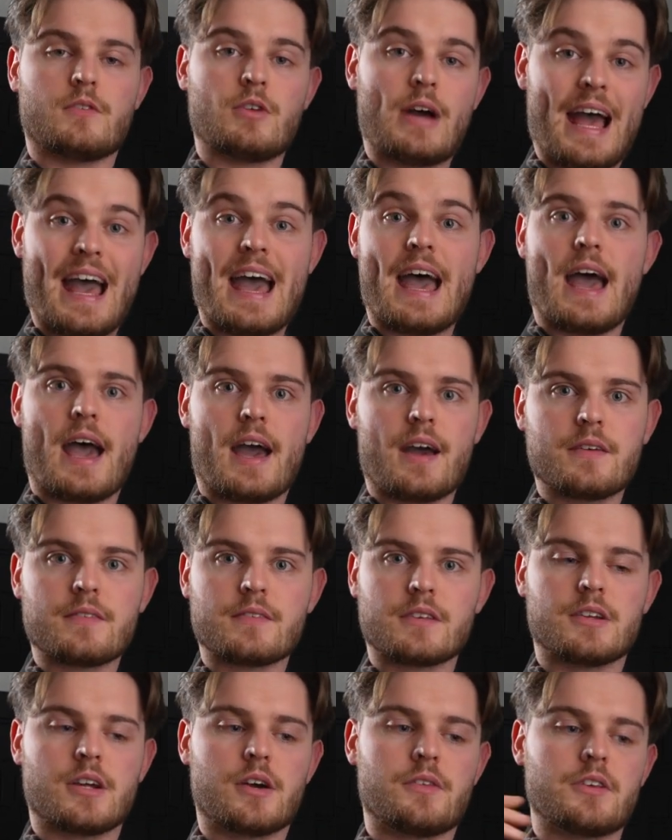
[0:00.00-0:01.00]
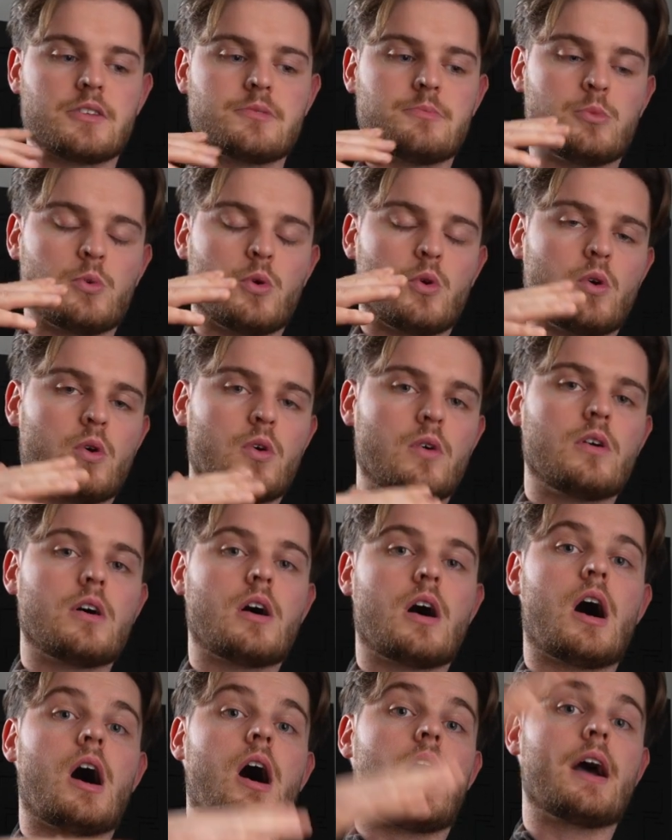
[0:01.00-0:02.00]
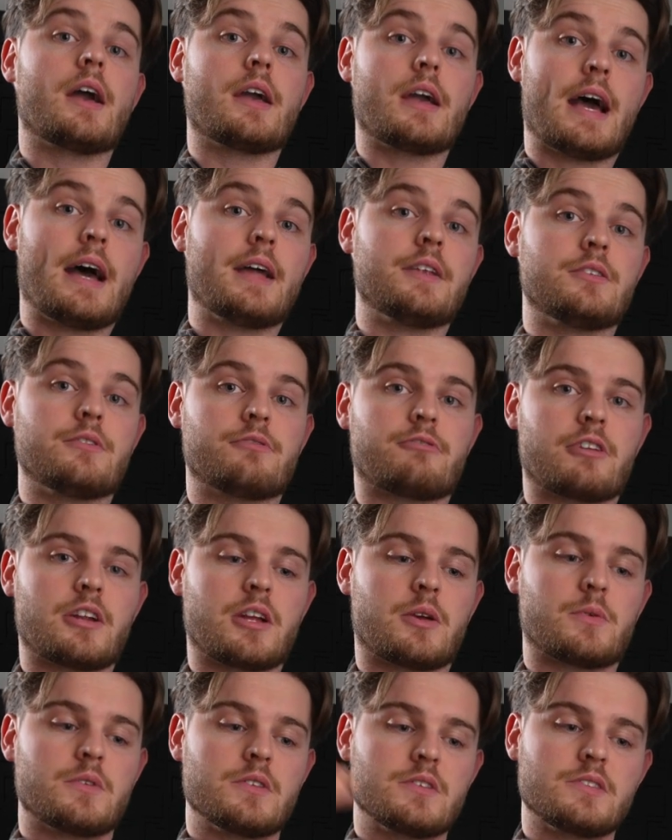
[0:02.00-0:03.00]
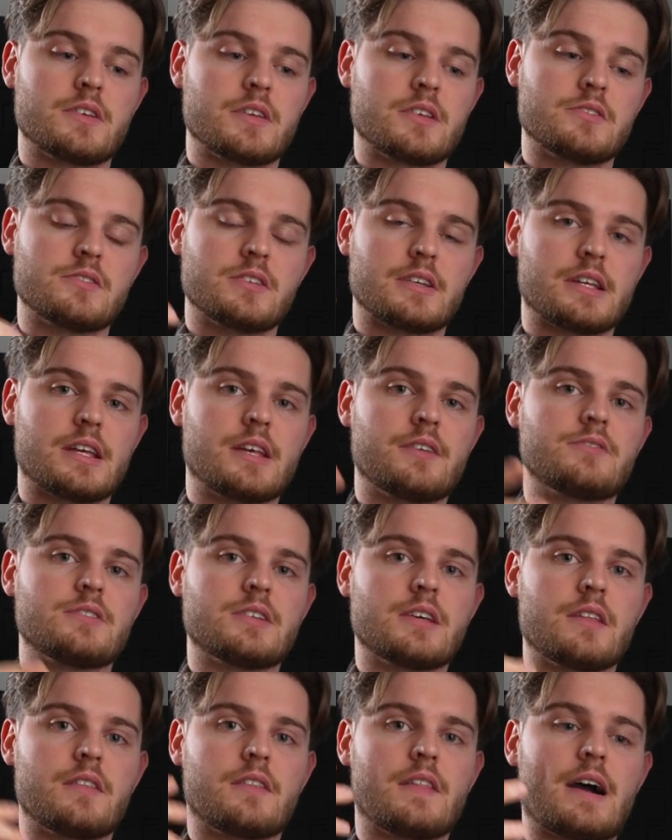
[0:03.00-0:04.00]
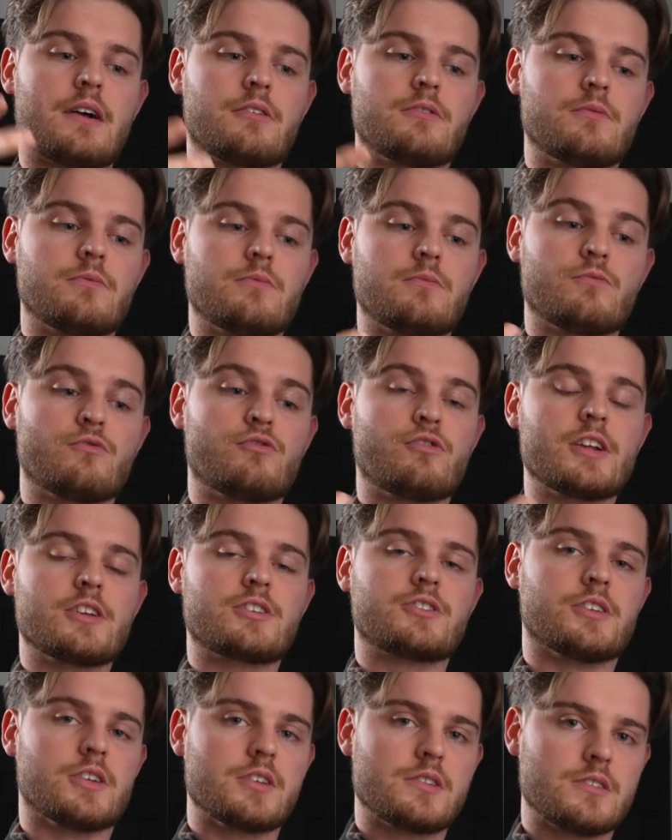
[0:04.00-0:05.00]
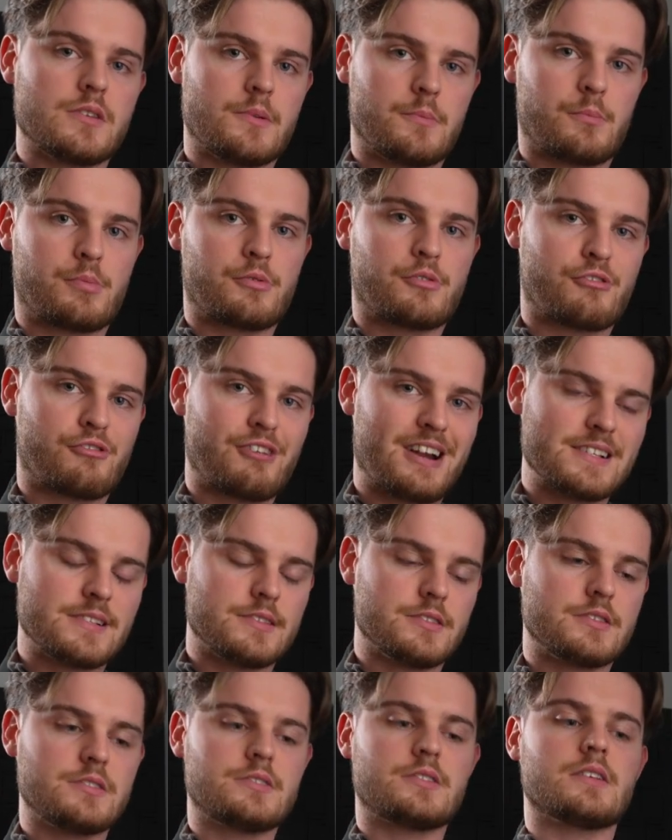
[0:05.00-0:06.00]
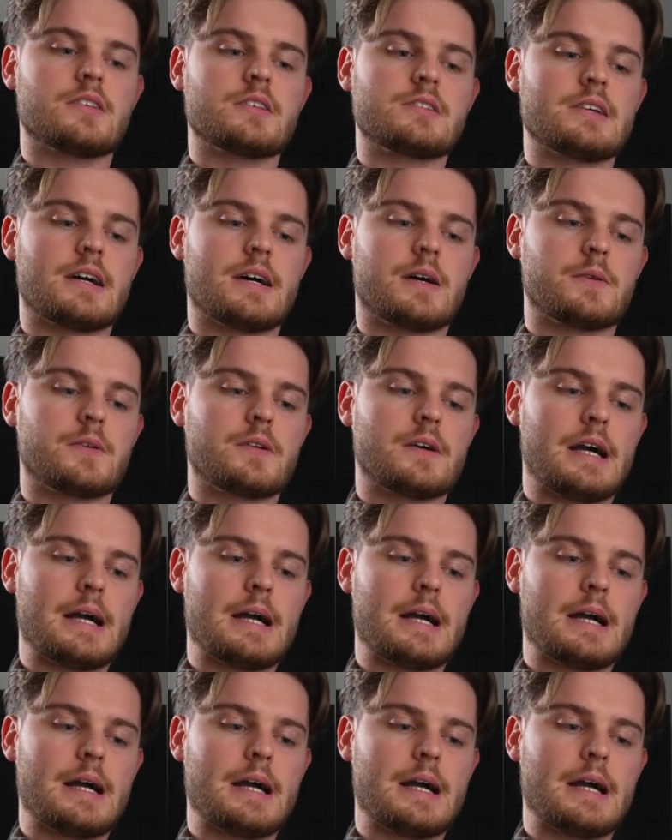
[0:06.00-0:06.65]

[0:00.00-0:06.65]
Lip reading: air. You know, there's more high-end frequencies that gives it that richness and presence to the sound.